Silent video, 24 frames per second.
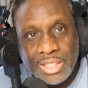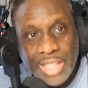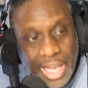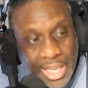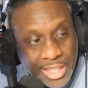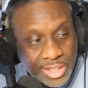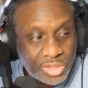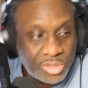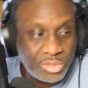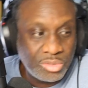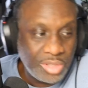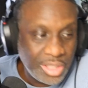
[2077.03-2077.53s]

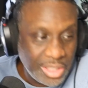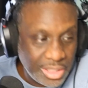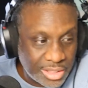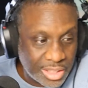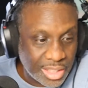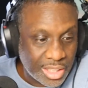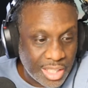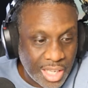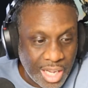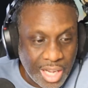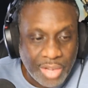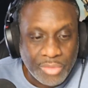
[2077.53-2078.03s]
Yes, you
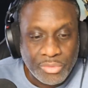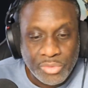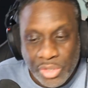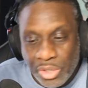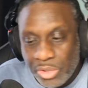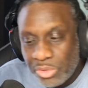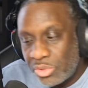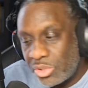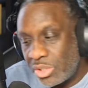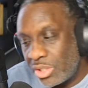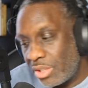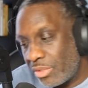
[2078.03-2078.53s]
need to love,
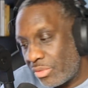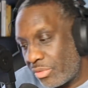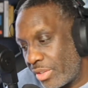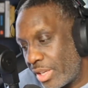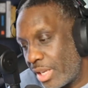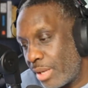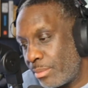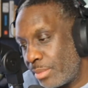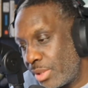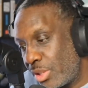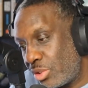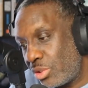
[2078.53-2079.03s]
nurture your
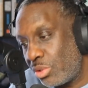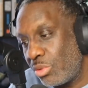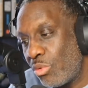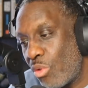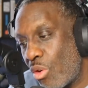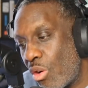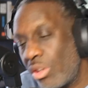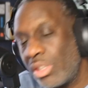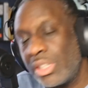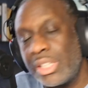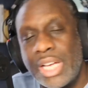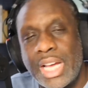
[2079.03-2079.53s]
family
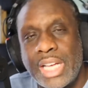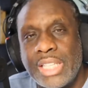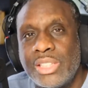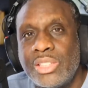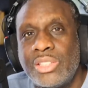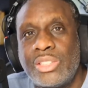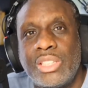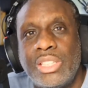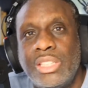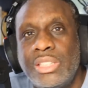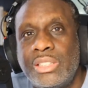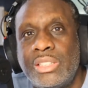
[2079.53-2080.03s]
too. All of that
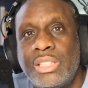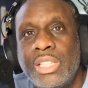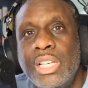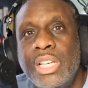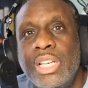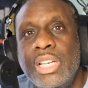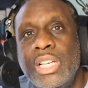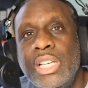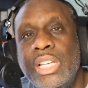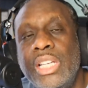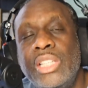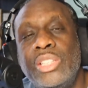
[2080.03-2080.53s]

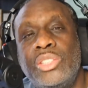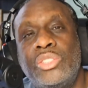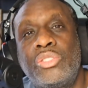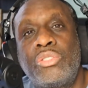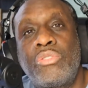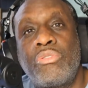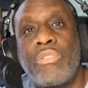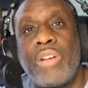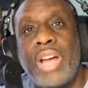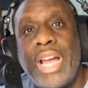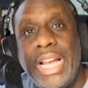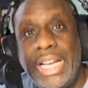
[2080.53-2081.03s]

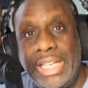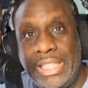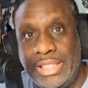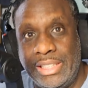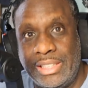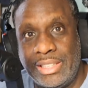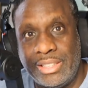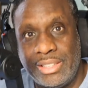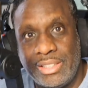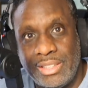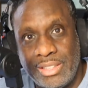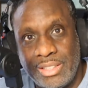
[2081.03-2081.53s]
is
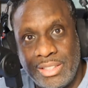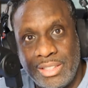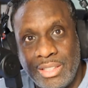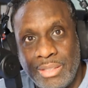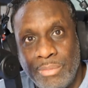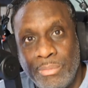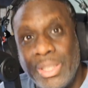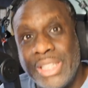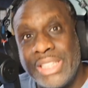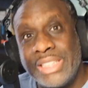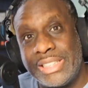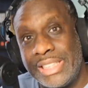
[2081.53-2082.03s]
great.
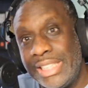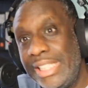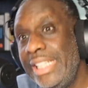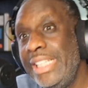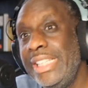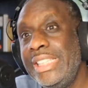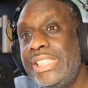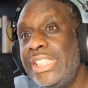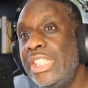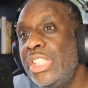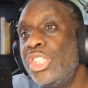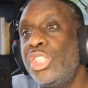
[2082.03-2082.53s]
But it's
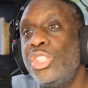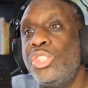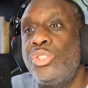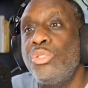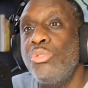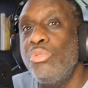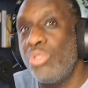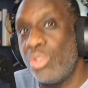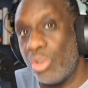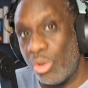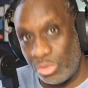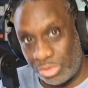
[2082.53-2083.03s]
easier to
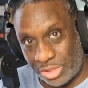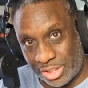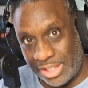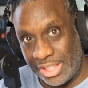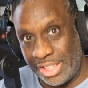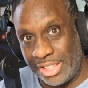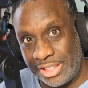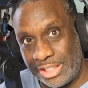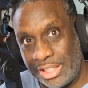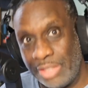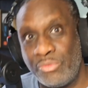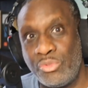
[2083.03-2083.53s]
do those
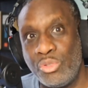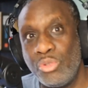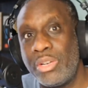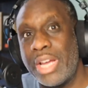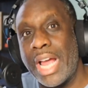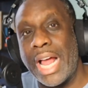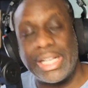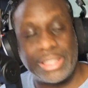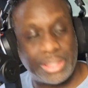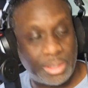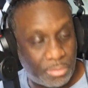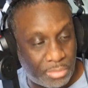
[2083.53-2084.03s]
things if you
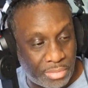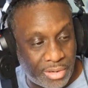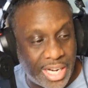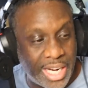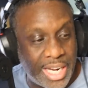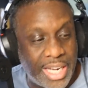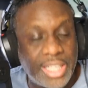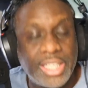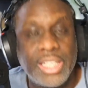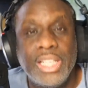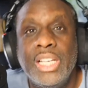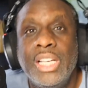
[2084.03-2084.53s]
got the
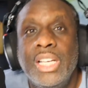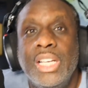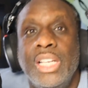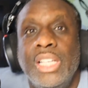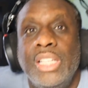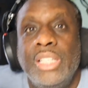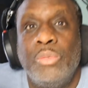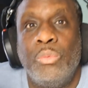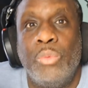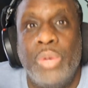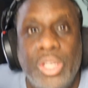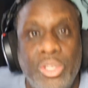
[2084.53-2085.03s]
bread
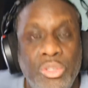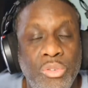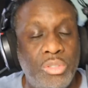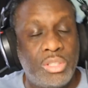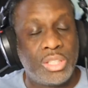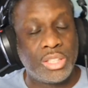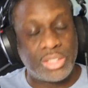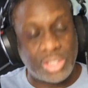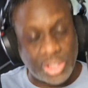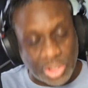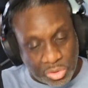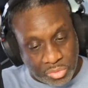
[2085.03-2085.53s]
where
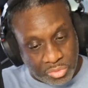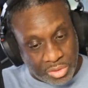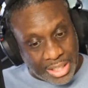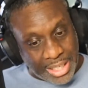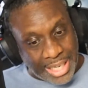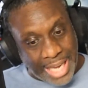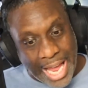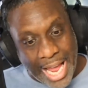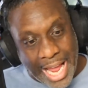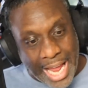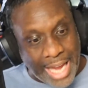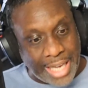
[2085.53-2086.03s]
you could just
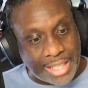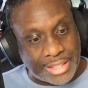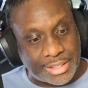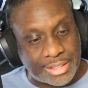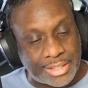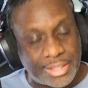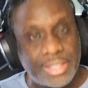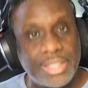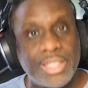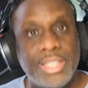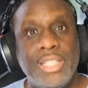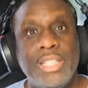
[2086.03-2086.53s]

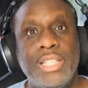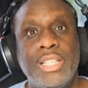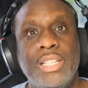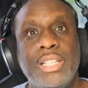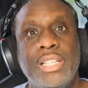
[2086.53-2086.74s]
relax